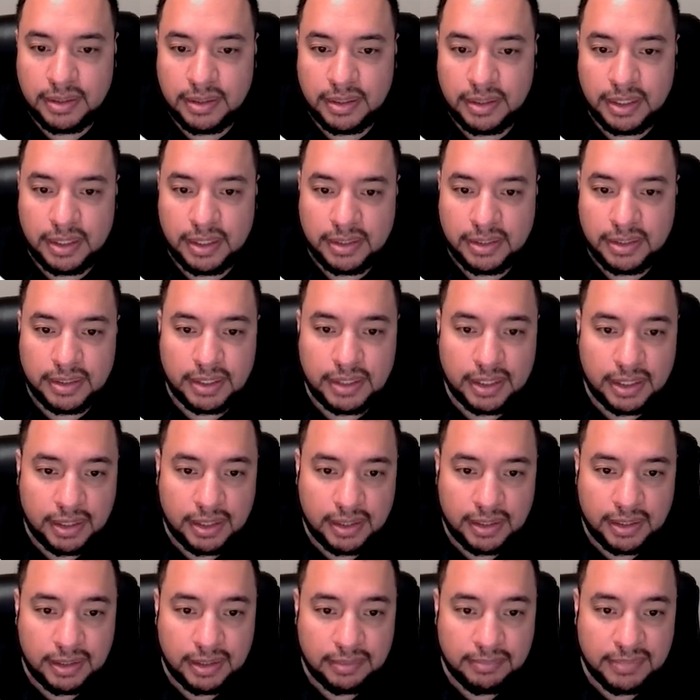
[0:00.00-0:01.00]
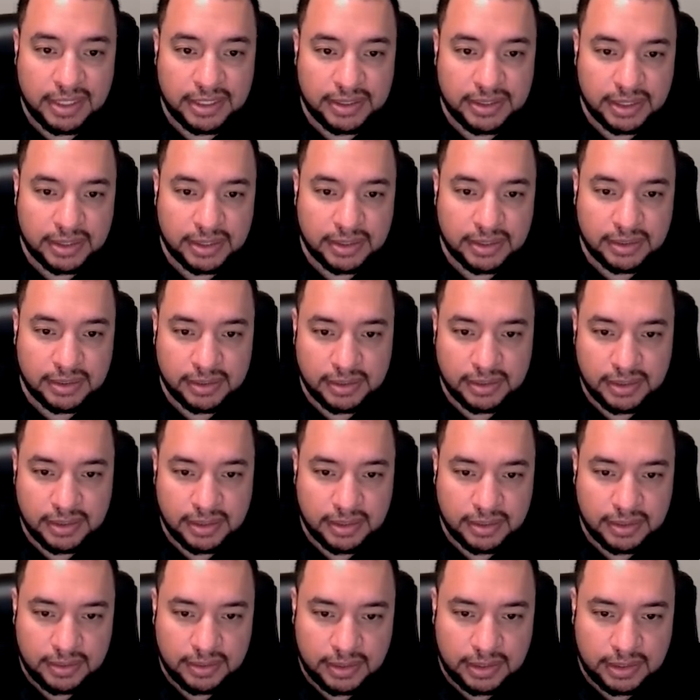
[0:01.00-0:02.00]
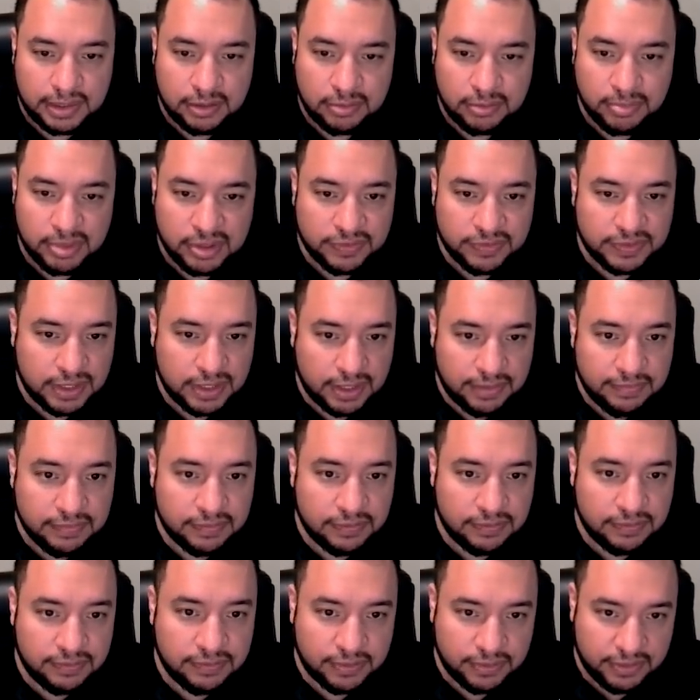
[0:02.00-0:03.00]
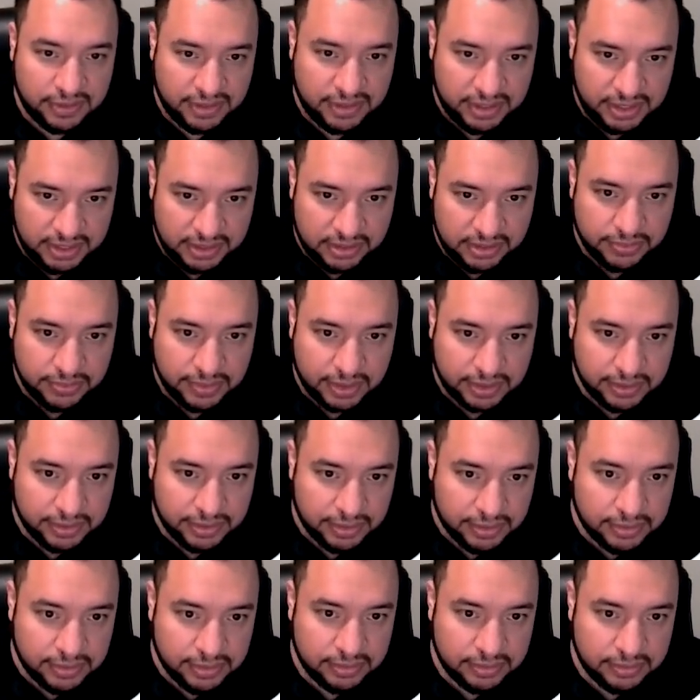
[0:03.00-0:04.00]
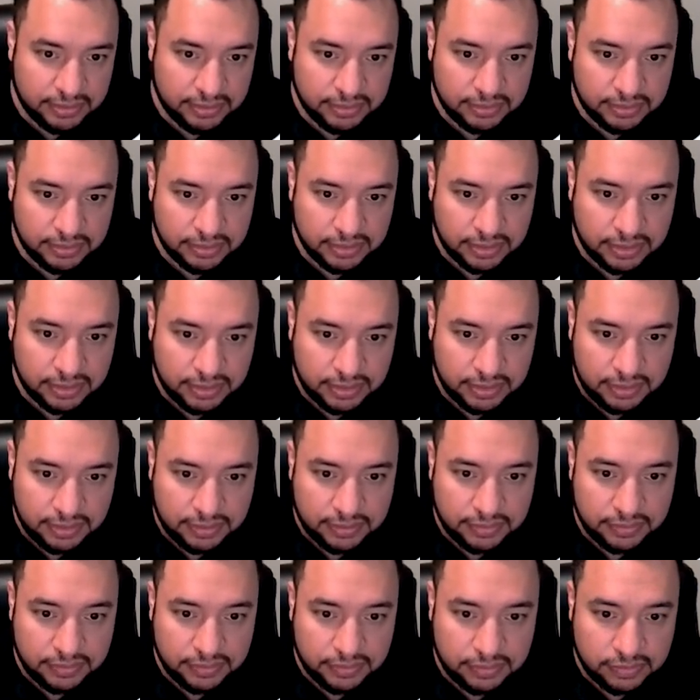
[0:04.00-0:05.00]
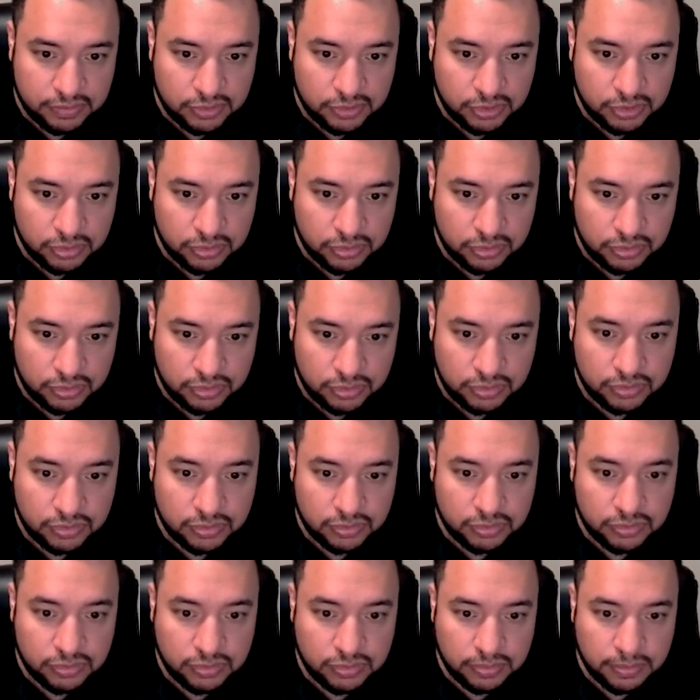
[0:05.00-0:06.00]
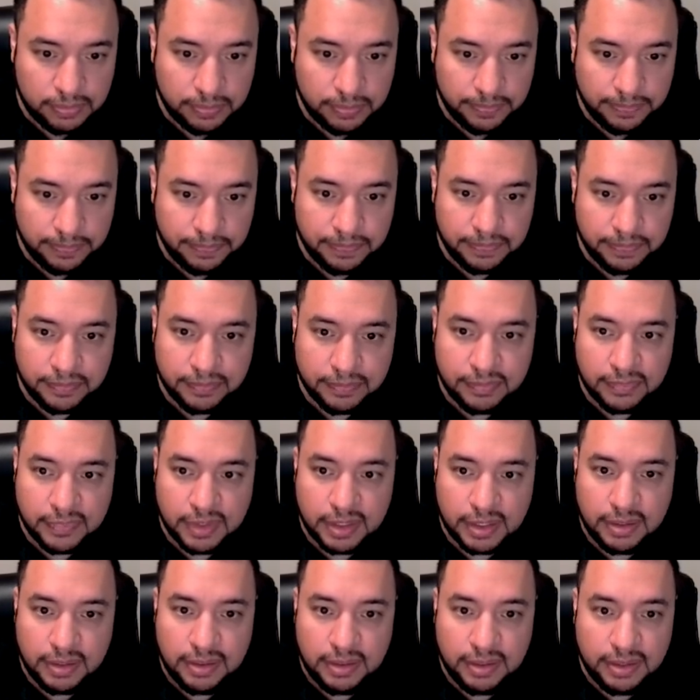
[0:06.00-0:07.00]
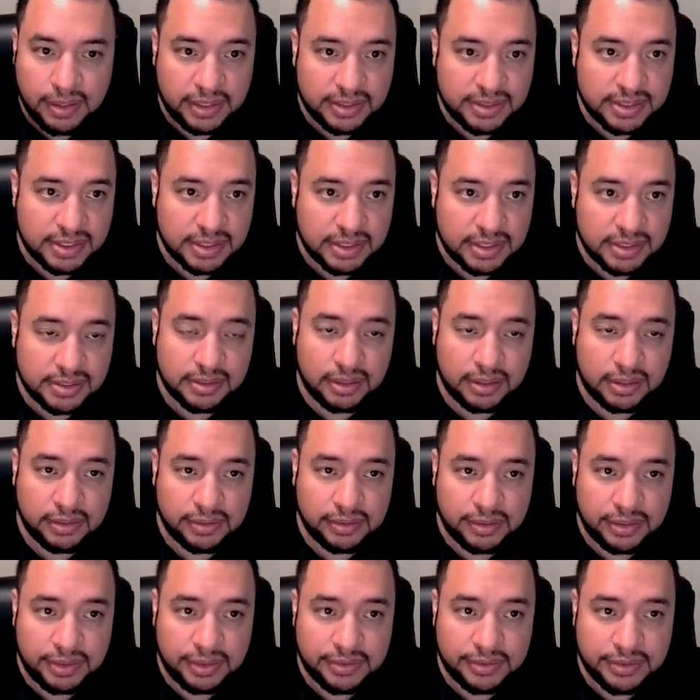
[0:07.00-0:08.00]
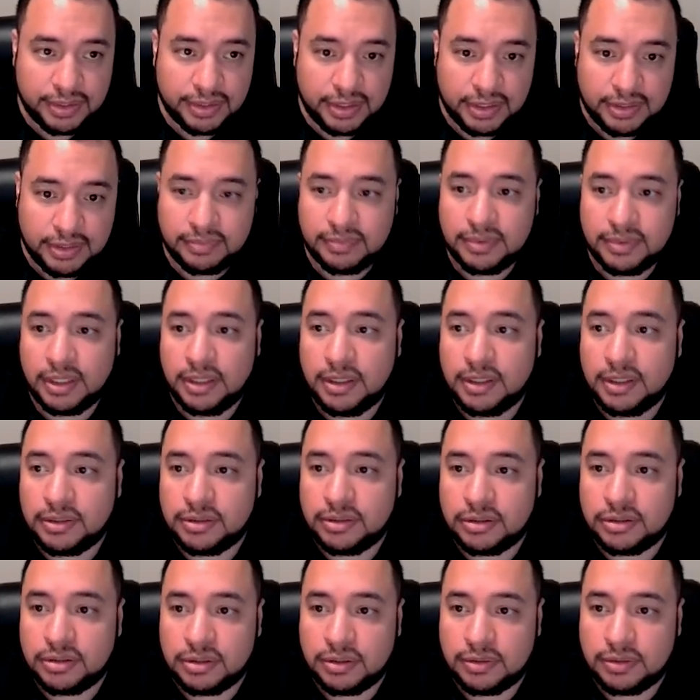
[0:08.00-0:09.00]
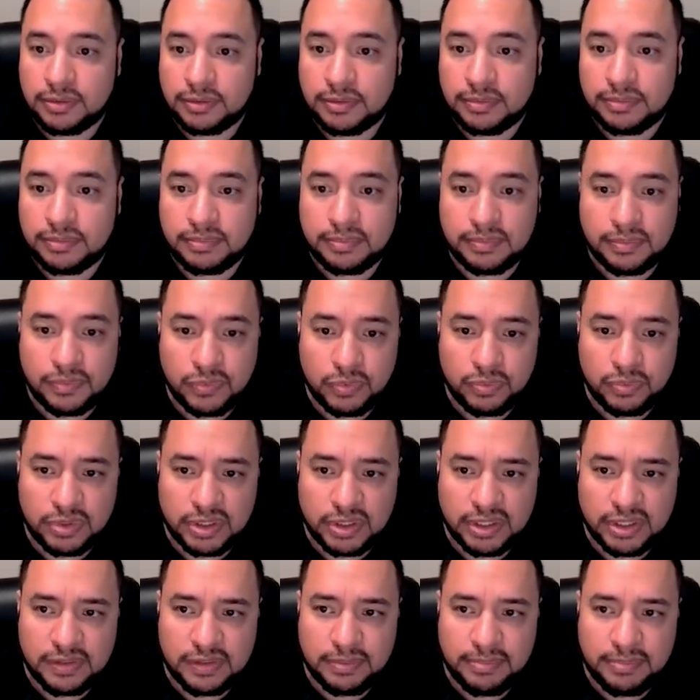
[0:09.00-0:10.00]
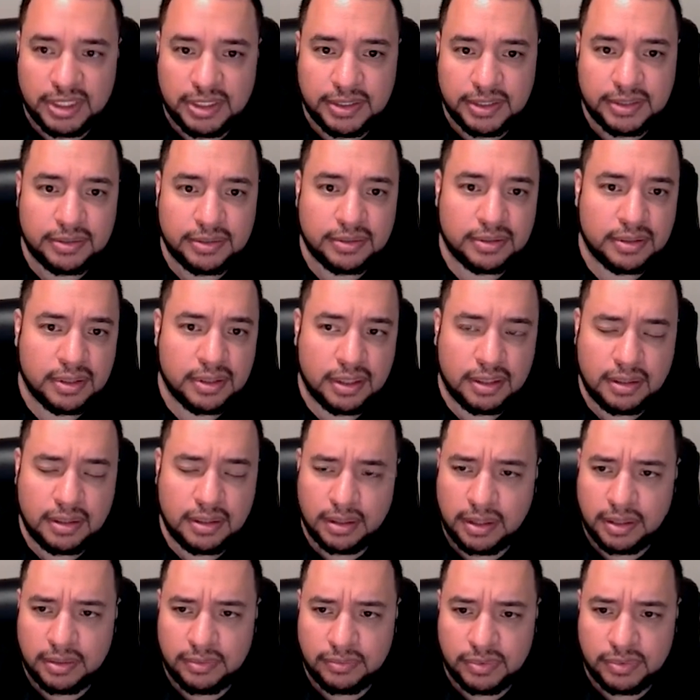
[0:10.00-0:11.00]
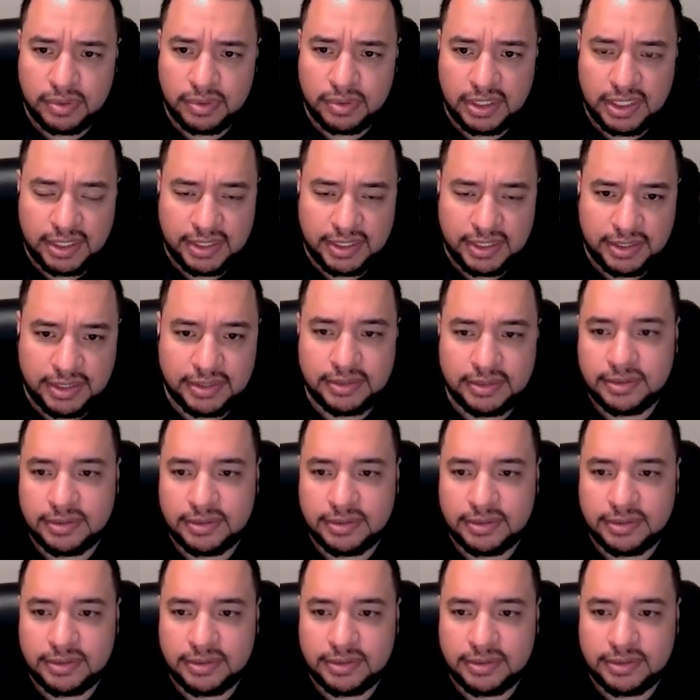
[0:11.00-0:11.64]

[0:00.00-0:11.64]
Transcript: And it may take a little bit of time for this record to exist on the internet. So we'll give it a minute and we'll let